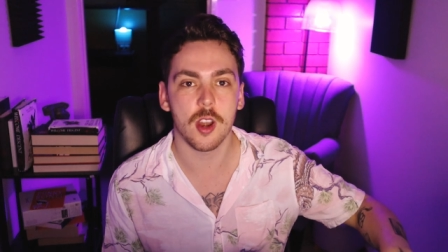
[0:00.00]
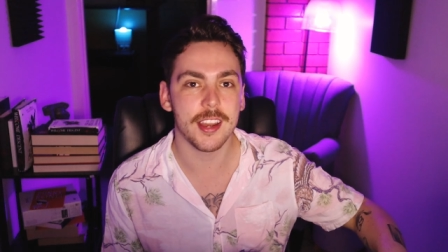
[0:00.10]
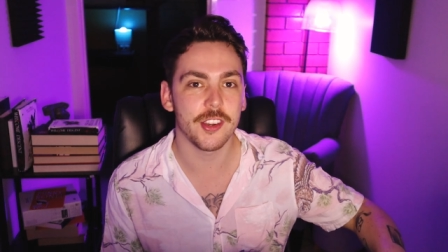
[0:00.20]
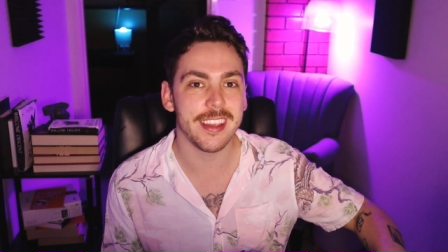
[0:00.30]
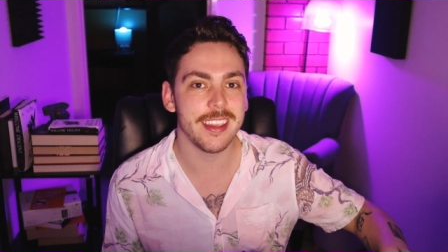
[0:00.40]

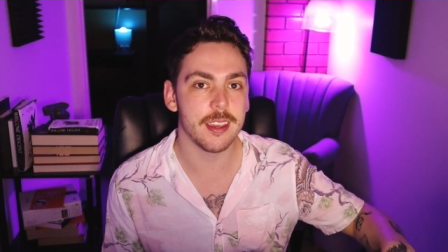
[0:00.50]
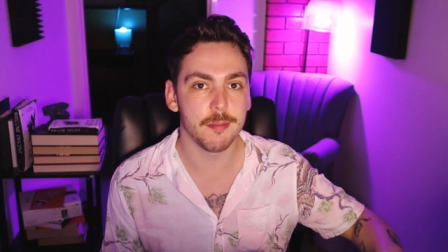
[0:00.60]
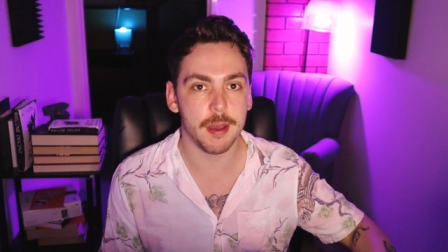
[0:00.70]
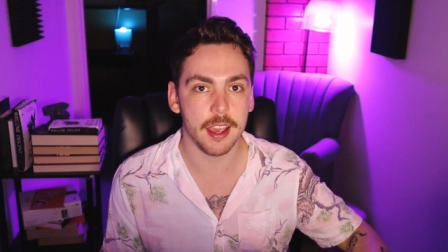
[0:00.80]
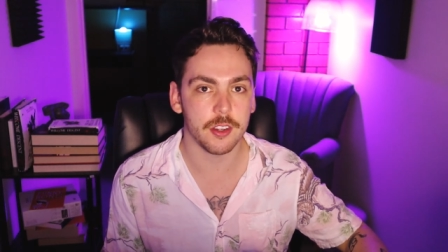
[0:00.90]
tragedy
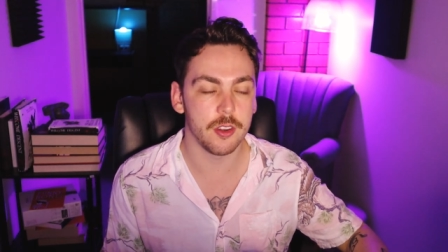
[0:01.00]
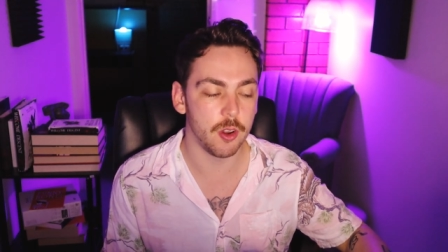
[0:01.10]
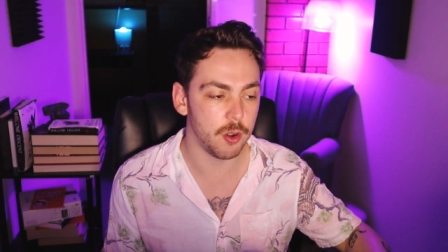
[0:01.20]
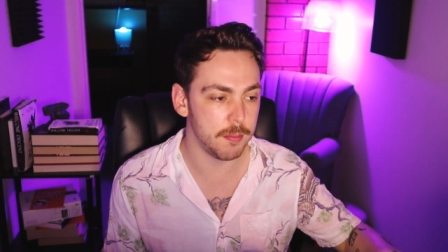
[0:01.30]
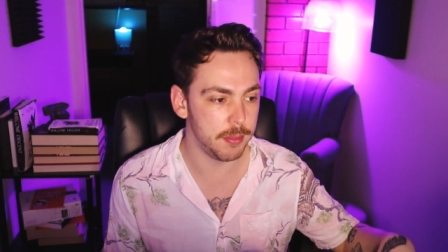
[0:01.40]
impacted
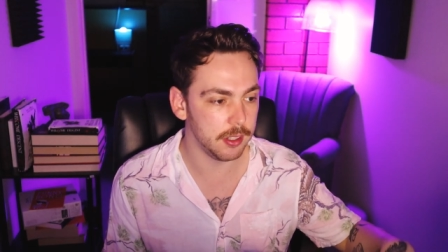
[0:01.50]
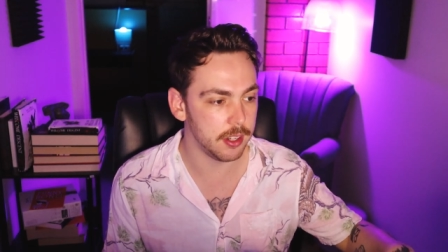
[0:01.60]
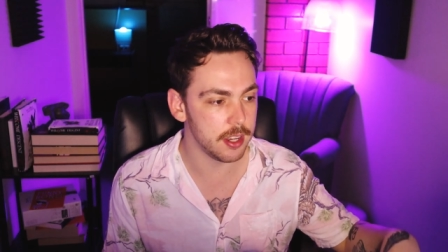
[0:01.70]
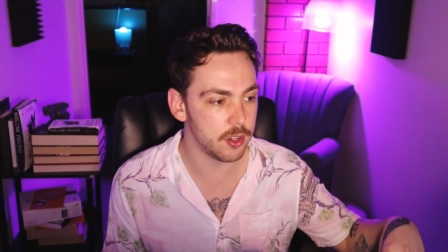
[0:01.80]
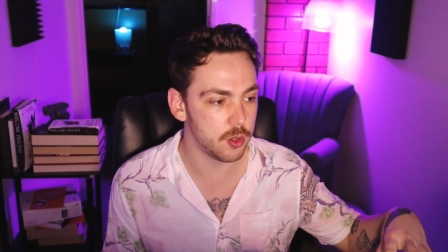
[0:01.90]
her
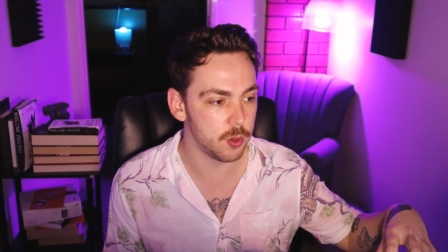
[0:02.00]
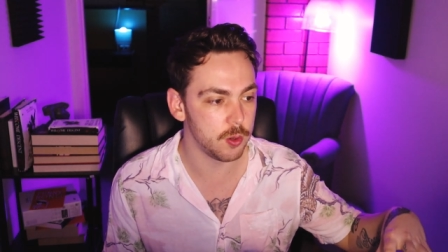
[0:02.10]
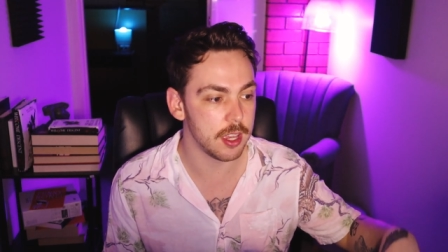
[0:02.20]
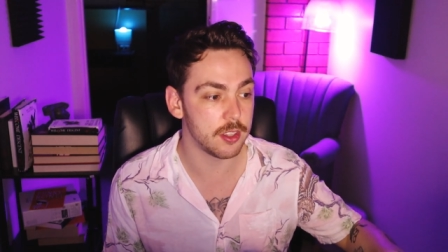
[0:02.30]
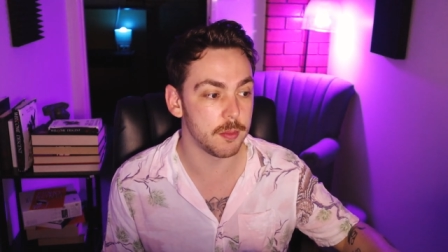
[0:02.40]
ability
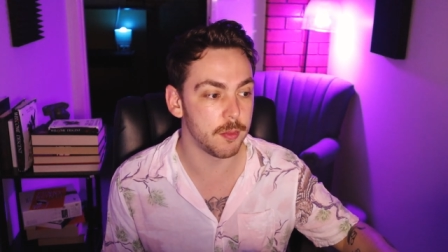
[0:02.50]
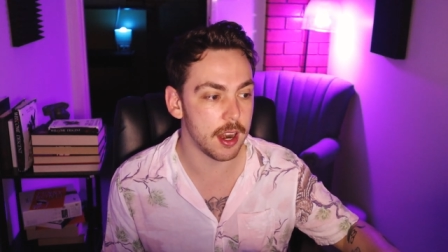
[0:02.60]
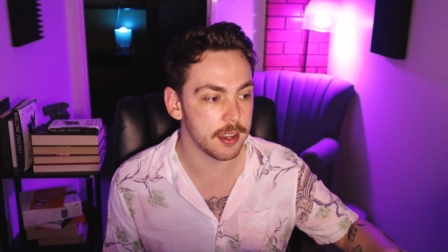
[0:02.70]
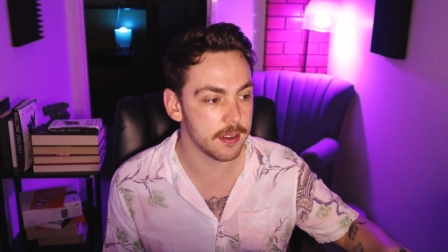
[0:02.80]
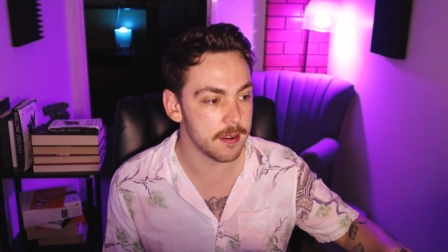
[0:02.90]
to get some
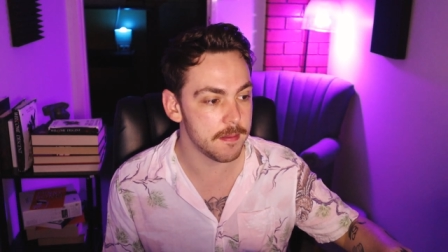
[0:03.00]
writing